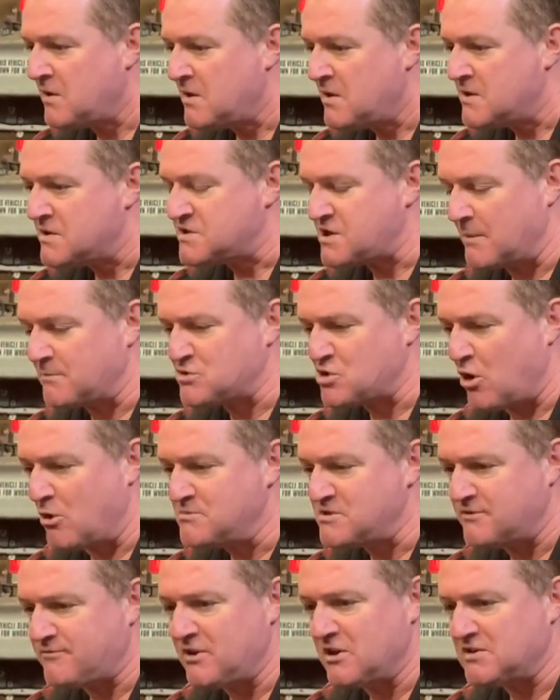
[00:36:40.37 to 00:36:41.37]
Sometimes
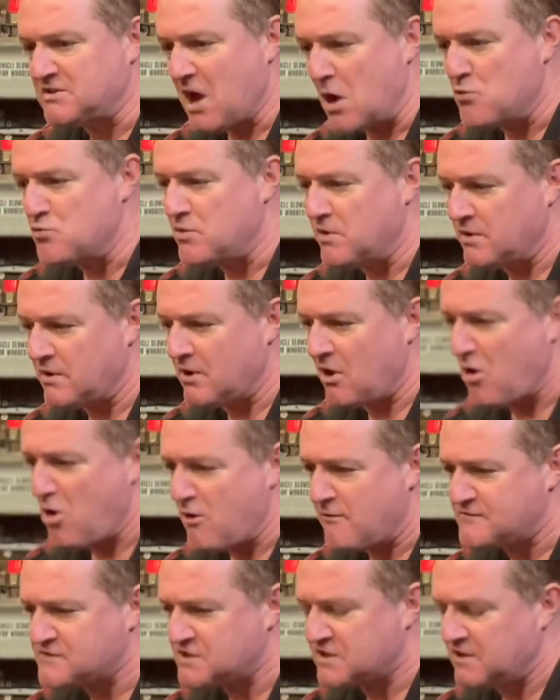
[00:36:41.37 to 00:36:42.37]
if you don't,
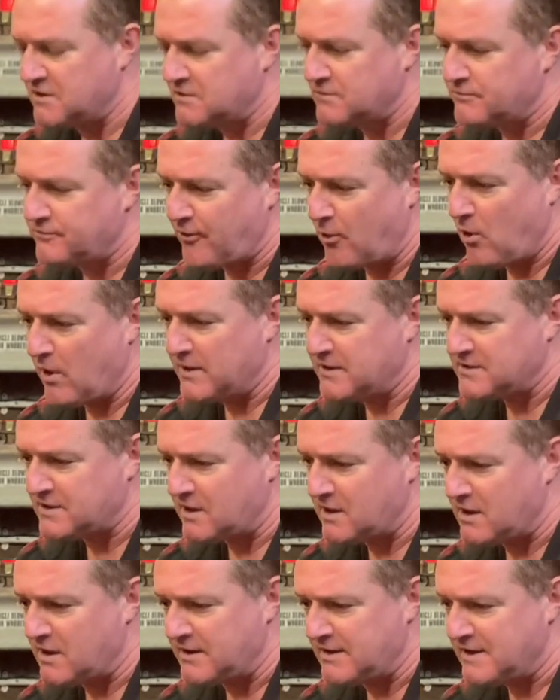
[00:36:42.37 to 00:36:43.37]
earths can find
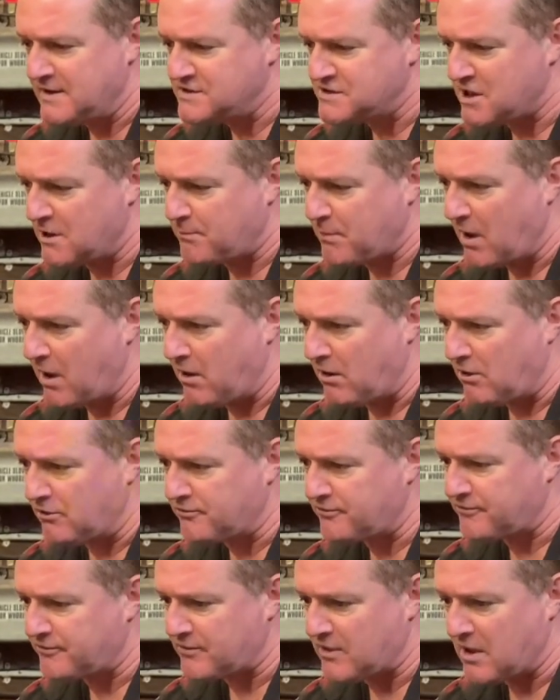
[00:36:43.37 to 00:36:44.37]
an easier
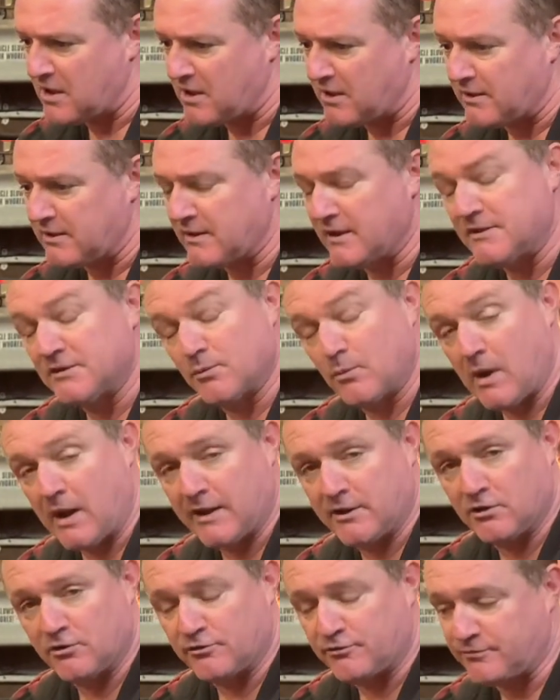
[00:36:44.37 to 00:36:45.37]
path in the way
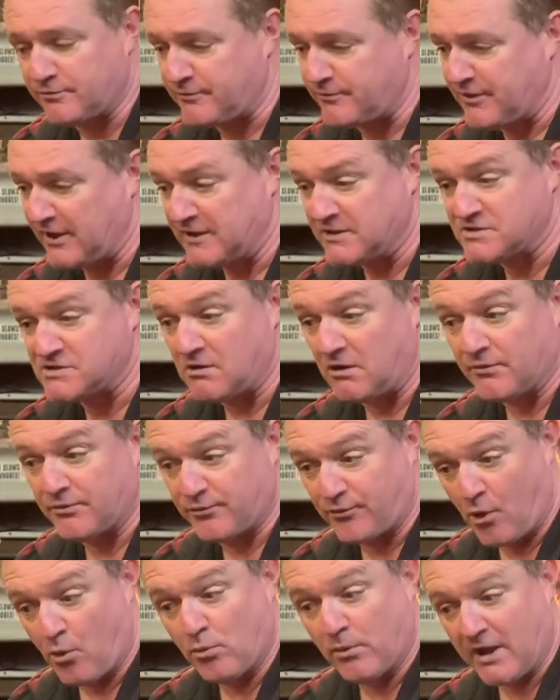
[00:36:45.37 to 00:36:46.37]
of things like
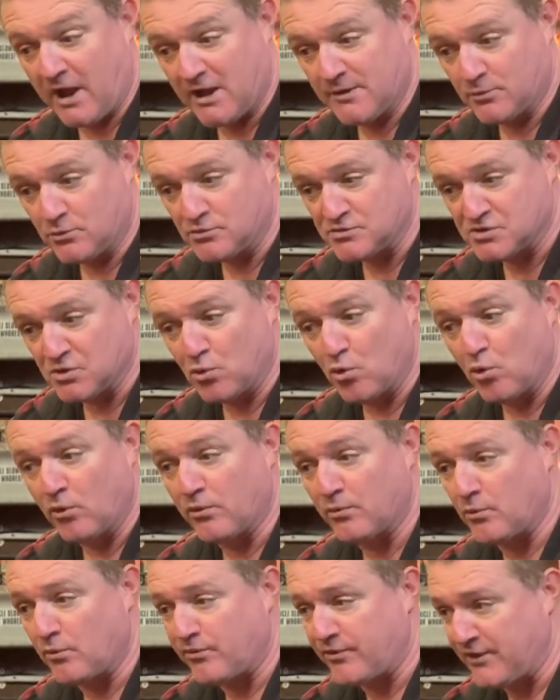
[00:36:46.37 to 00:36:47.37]
throttle cables or
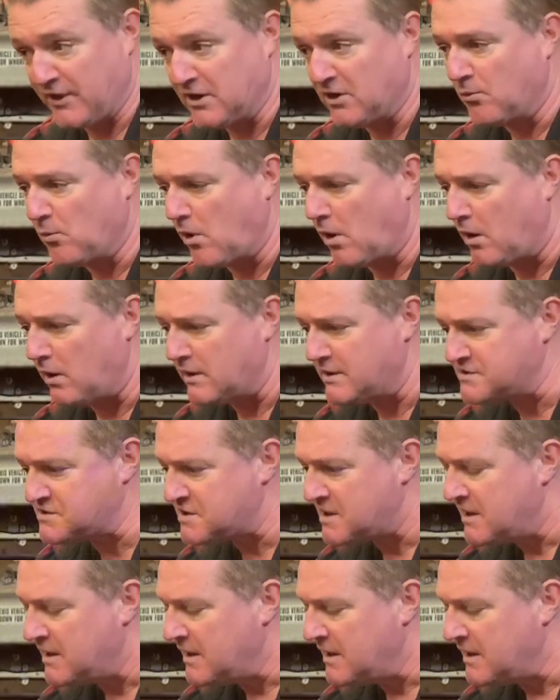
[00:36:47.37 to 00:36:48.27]
thinner wires,